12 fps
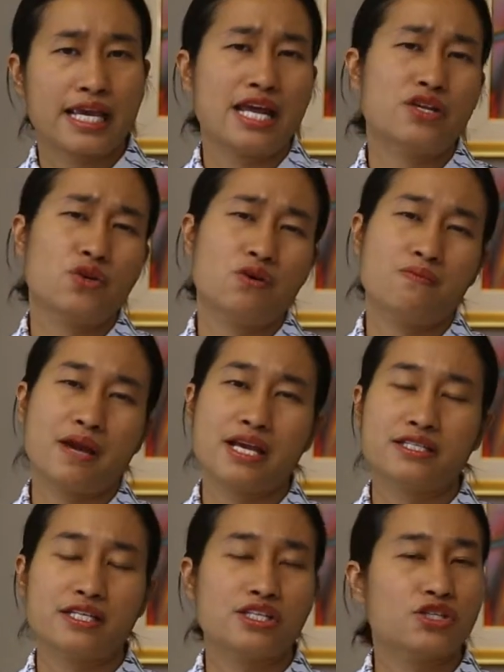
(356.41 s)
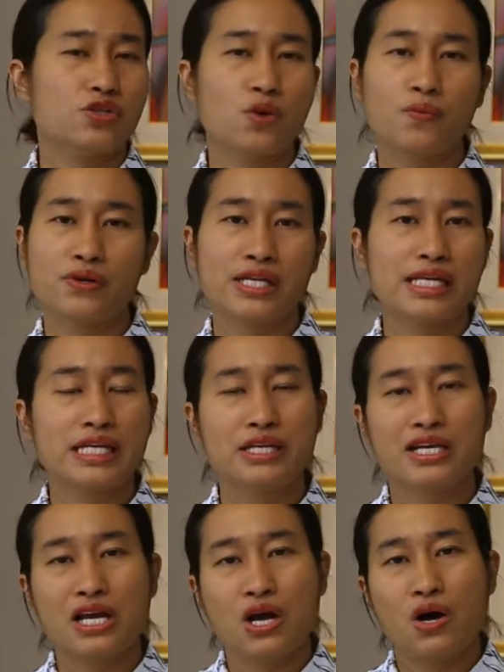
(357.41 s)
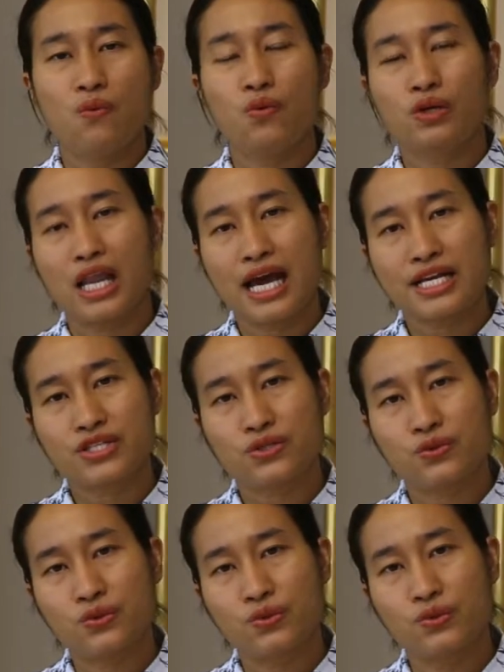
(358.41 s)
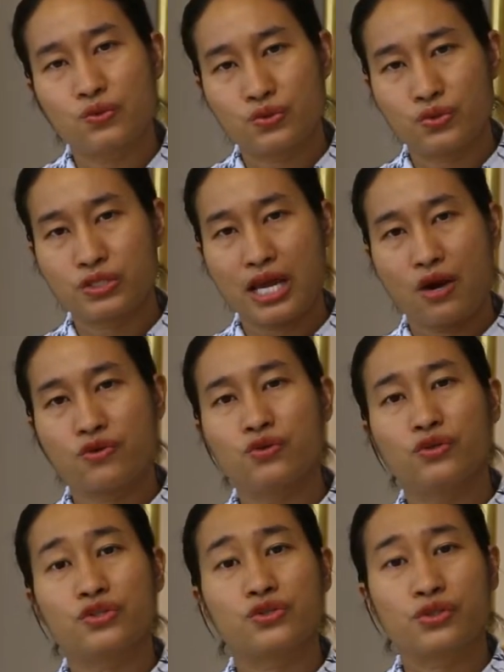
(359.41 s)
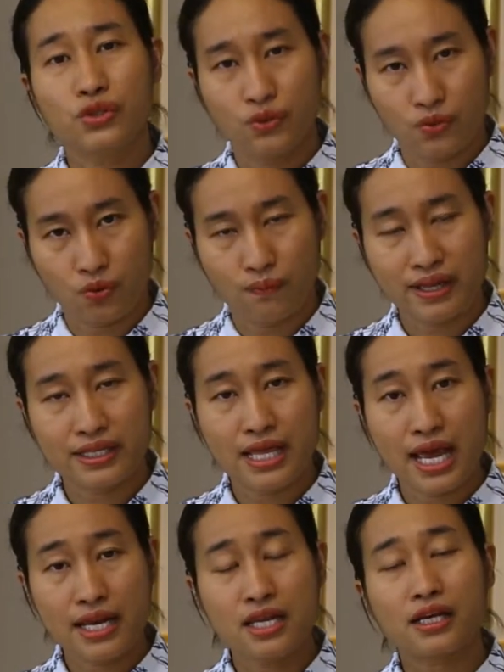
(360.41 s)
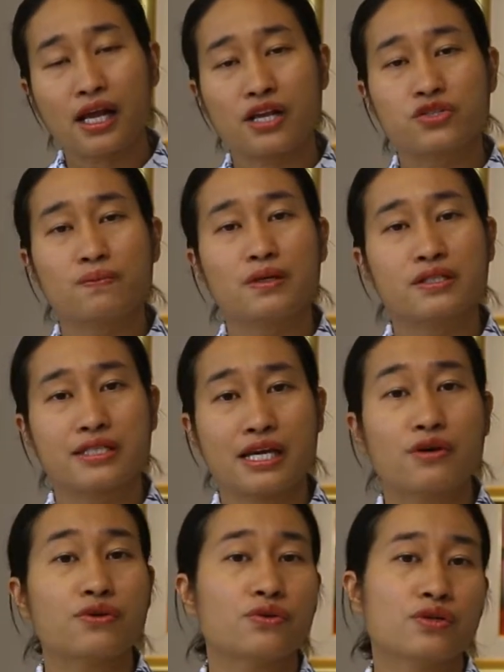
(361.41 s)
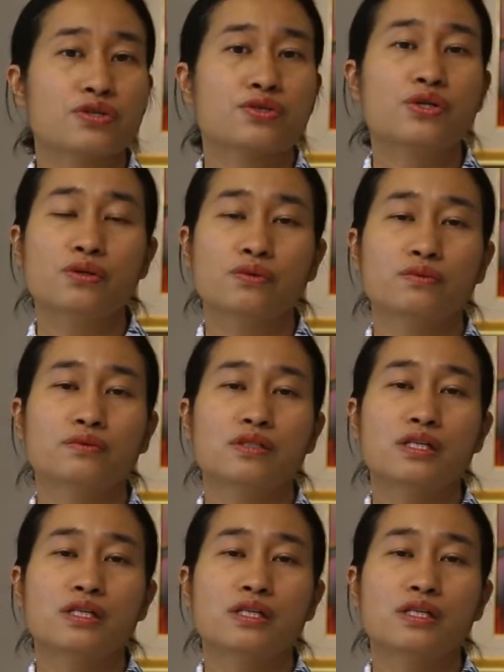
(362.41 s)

Can you imagine nobody would like to tell you the truth, but then the customer tell you the truth.